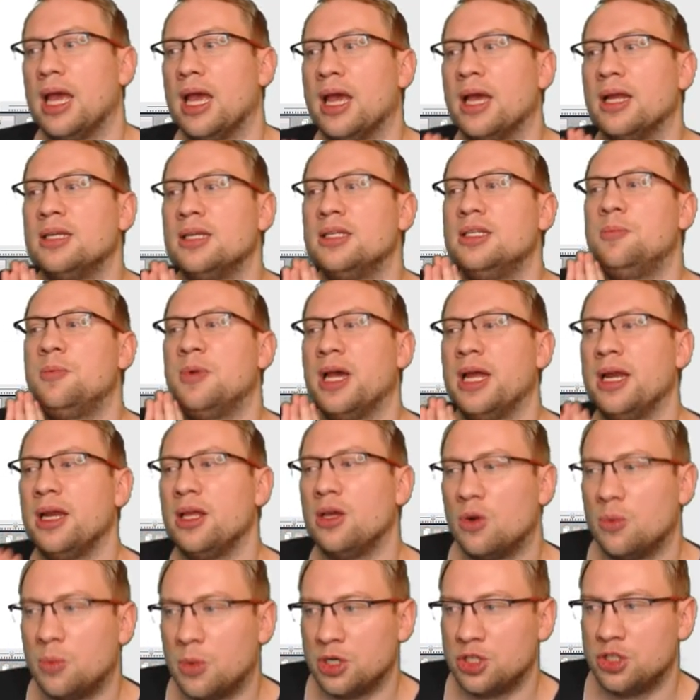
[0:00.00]
And depending
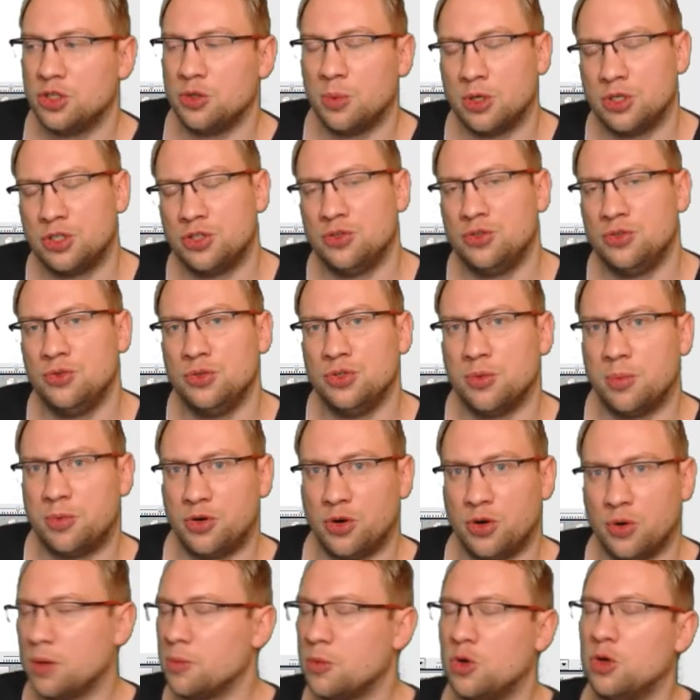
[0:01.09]
on what you want to do, your
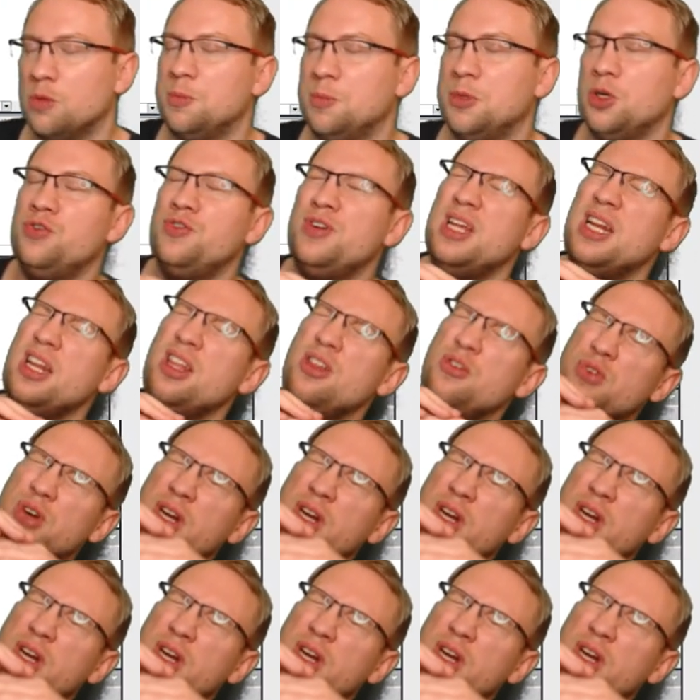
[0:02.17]
program could be really,